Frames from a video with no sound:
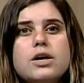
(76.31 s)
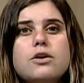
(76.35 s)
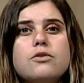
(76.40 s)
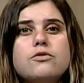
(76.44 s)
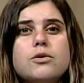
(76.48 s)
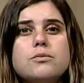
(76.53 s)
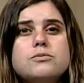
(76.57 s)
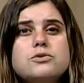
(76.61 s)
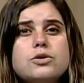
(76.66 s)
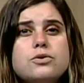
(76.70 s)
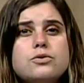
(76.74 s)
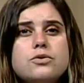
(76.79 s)

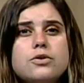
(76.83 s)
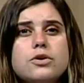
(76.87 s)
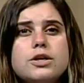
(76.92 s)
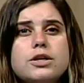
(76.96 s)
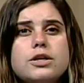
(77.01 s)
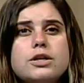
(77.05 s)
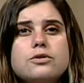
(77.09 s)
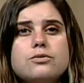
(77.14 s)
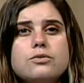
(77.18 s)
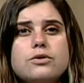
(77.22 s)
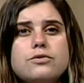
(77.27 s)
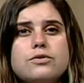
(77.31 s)
From 2:30
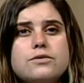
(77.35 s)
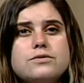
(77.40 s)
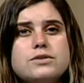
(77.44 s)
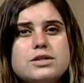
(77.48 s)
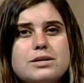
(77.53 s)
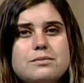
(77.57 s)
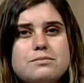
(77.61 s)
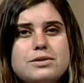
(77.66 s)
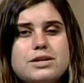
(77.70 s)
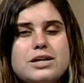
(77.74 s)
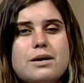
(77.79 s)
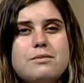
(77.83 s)
to
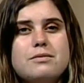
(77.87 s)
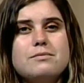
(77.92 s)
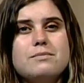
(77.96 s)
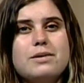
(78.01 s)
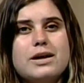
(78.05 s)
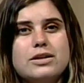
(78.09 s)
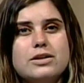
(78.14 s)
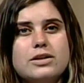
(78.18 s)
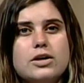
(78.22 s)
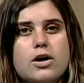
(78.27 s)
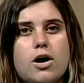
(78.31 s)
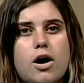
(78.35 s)
3:15 p.m. in
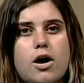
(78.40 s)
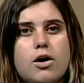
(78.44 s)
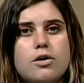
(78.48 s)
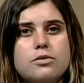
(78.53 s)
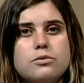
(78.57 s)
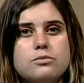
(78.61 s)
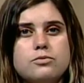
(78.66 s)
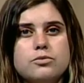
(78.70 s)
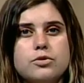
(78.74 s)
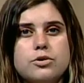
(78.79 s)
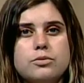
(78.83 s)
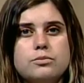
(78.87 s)
Bailey
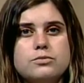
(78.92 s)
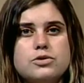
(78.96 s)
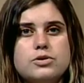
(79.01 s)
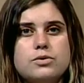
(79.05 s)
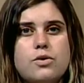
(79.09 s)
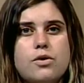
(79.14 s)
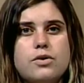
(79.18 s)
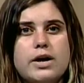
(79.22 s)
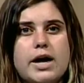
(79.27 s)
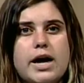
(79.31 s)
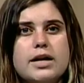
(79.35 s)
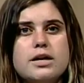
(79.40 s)
Hall, room
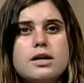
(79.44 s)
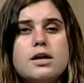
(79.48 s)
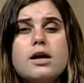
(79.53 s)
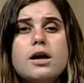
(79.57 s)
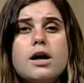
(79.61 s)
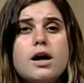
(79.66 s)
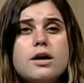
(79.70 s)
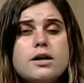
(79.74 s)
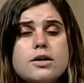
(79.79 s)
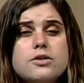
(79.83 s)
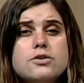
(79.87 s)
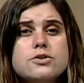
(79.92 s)
209,
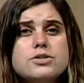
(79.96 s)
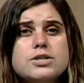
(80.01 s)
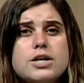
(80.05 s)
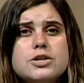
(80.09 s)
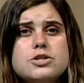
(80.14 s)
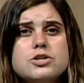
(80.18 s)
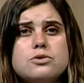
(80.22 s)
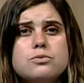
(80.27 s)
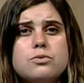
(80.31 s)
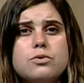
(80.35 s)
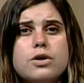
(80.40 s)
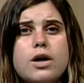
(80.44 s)
another
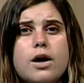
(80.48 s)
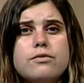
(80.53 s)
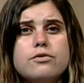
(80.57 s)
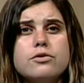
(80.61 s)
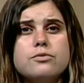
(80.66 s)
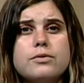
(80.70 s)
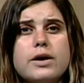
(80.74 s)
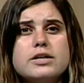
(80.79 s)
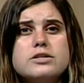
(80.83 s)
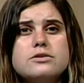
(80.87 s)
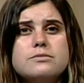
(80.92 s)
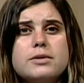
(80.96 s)
session will cover
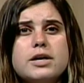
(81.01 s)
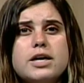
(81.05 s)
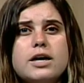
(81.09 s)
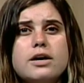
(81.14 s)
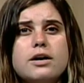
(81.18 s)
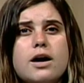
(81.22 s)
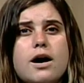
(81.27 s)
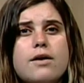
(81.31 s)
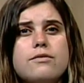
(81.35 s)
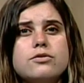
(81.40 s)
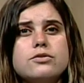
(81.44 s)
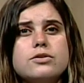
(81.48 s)
resume and
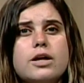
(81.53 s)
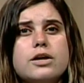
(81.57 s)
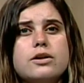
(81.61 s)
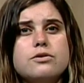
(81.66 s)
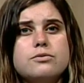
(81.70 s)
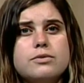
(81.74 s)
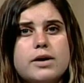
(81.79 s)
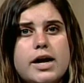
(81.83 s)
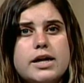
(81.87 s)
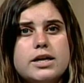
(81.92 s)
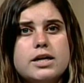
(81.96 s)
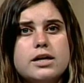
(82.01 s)
cover letter
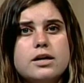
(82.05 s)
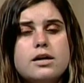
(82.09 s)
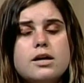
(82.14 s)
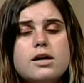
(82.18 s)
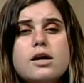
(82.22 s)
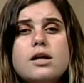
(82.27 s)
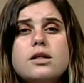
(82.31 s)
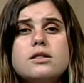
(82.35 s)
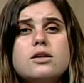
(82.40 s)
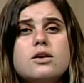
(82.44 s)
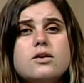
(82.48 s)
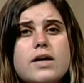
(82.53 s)
writing.
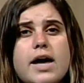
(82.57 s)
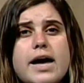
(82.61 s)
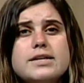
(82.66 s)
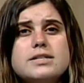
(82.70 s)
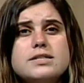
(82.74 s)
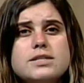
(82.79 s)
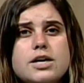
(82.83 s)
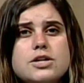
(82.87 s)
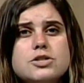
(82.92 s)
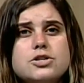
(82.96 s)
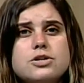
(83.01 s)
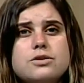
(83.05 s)
The
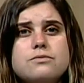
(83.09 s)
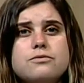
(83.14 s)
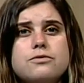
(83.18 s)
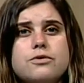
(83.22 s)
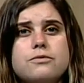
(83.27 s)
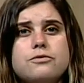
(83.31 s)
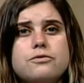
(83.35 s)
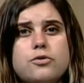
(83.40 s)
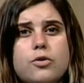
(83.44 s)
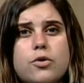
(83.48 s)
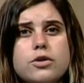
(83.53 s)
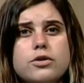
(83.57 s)
last session,
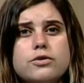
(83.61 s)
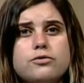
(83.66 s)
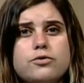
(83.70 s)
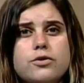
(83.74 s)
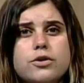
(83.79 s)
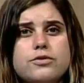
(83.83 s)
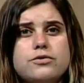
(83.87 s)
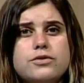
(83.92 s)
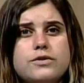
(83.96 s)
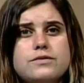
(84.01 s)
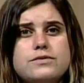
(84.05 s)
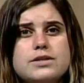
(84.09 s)
from 4 to
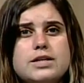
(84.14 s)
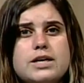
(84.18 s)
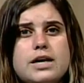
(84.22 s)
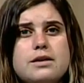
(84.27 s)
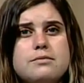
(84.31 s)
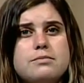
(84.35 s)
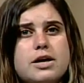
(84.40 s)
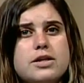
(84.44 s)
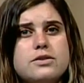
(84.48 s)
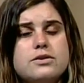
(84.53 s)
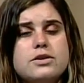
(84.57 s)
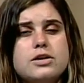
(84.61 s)
4:50
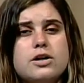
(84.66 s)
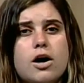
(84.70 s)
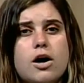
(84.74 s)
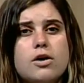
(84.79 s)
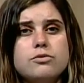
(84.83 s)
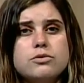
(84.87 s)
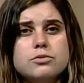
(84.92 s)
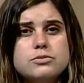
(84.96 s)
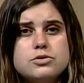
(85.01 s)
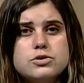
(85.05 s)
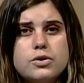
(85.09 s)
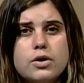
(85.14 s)
in Bethany
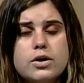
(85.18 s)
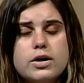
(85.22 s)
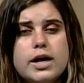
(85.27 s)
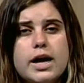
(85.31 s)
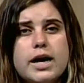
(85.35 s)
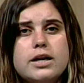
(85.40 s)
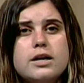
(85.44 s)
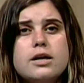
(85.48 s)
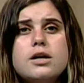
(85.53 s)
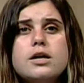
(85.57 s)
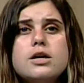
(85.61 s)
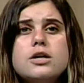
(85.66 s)
Hall, room
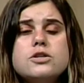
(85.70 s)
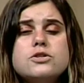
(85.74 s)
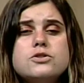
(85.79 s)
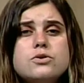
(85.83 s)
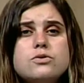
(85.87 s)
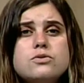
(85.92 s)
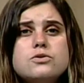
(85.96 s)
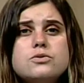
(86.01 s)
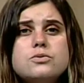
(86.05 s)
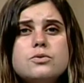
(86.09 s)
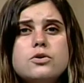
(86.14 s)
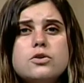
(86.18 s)
209,
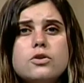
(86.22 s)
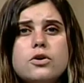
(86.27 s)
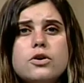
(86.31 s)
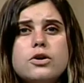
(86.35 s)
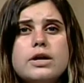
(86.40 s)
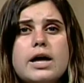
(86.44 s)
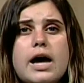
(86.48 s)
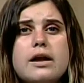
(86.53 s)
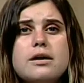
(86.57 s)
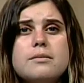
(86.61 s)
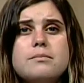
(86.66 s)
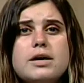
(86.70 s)
students will
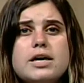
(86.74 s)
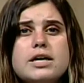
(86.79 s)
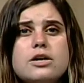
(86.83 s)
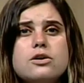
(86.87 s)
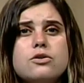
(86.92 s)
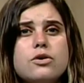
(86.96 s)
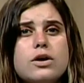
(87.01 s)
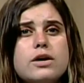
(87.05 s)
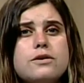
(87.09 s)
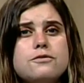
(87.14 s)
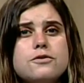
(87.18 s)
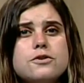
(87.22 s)
learn how to make a
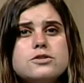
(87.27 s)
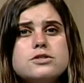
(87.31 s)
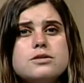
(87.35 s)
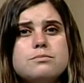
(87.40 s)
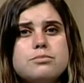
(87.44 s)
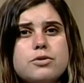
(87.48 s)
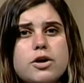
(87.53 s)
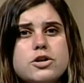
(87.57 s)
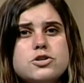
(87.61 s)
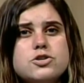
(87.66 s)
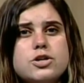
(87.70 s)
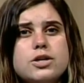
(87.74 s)
great first
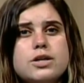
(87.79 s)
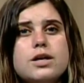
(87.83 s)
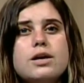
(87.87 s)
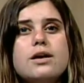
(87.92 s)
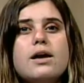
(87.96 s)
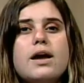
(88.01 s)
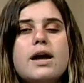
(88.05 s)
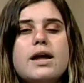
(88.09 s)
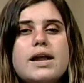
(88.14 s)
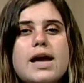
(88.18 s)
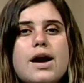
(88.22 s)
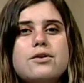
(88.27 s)
impression
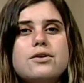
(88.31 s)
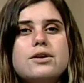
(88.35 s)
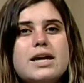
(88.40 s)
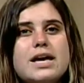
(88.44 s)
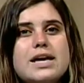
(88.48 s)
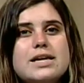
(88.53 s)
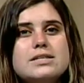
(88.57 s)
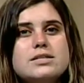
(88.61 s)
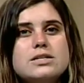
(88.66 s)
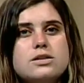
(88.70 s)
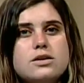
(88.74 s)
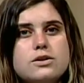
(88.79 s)
and how to
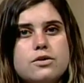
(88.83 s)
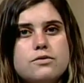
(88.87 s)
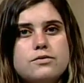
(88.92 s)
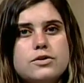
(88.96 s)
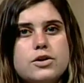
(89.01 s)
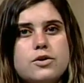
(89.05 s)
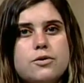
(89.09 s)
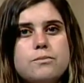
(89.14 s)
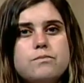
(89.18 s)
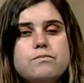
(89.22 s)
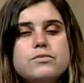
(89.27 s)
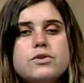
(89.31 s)
ace an
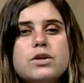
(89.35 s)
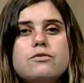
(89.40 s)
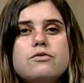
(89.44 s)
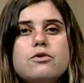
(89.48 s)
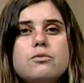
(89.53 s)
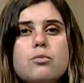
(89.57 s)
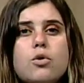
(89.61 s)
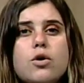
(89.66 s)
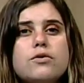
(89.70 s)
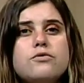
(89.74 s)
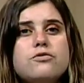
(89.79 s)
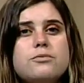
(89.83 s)
interview.
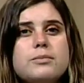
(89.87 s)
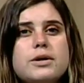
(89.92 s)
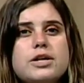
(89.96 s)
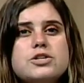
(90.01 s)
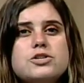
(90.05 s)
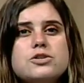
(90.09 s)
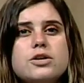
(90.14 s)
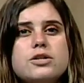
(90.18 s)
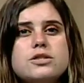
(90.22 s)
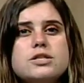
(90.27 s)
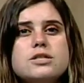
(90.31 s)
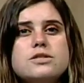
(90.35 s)
For more
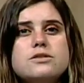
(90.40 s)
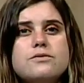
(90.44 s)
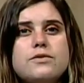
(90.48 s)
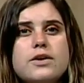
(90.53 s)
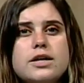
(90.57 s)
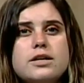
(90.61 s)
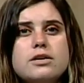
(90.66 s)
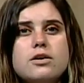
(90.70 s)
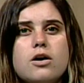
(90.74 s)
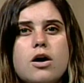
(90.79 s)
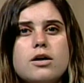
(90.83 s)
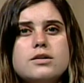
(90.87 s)
information on this
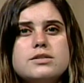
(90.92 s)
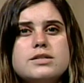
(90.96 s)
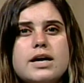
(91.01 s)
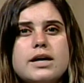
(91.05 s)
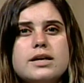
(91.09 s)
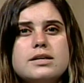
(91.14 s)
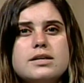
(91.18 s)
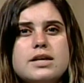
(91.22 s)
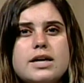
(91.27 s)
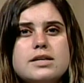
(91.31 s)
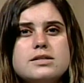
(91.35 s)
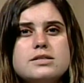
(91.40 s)
event,
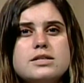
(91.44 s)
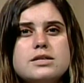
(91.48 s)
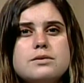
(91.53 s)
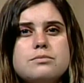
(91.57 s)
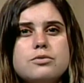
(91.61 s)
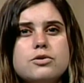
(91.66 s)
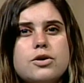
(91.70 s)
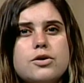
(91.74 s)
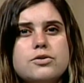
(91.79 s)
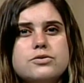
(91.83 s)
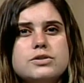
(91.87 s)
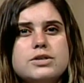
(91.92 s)
contact Nancy
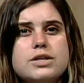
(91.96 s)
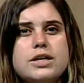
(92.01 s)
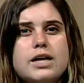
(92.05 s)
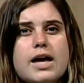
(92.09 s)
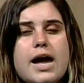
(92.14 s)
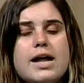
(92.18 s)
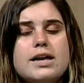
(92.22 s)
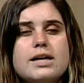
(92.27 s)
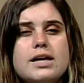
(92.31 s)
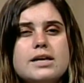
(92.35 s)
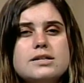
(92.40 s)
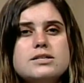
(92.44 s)
Borowski
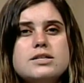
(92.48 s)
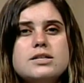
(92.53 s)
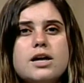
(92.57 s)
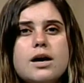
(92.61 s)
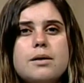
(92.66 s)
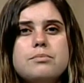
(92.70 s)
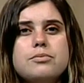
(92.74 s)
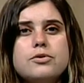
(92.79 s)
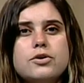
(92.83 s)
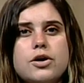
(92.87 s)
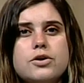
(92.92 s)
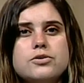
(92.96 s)
at
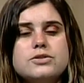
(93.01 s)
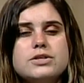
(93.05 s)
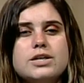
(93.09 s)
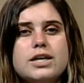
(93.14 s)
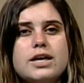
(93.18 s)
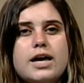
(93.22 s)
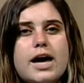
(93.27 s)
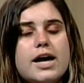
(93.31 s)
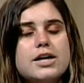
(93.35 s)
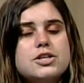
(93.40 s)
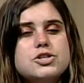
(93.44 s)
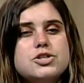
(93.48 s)

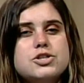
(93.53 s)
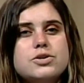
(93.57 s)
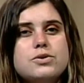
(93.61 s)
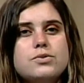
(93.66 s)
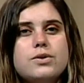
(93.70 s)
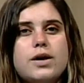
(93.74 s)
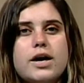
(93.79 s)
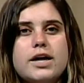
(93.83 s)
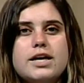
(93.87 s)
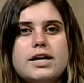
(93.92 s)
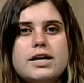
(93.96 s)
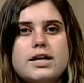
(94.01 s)

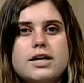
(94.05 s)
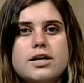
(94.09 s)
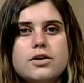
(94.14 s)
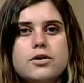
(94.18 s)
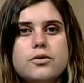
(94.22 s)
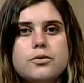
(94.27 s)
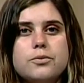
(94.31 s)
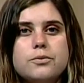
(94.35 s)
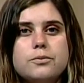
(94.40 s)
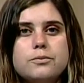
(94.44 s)
nancy.borowski@shu.edu.